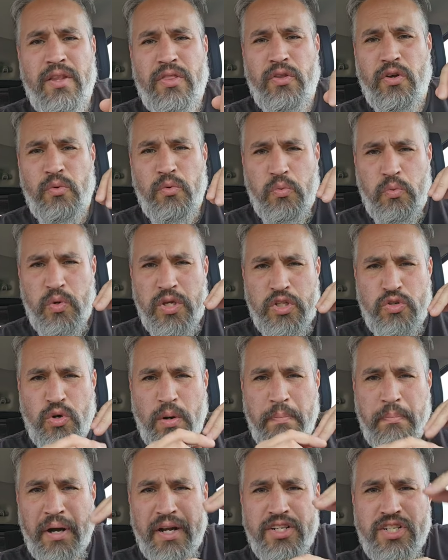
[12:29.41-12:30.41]
we do a
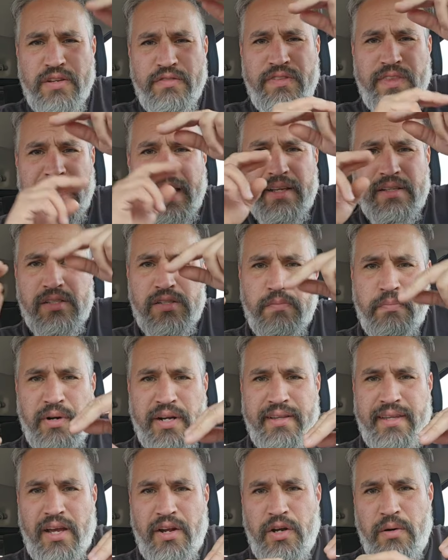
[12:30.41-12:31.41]
bunch of things to
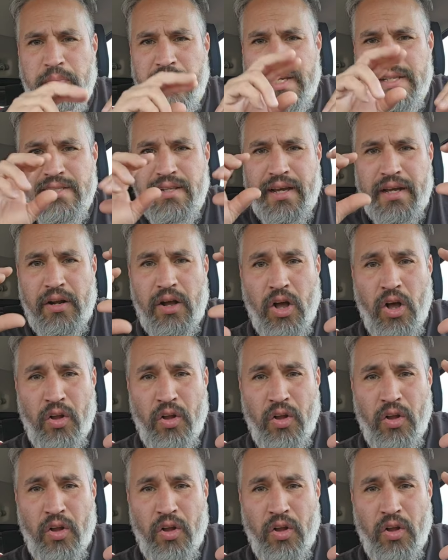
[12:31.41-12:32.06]
bring down your baseline.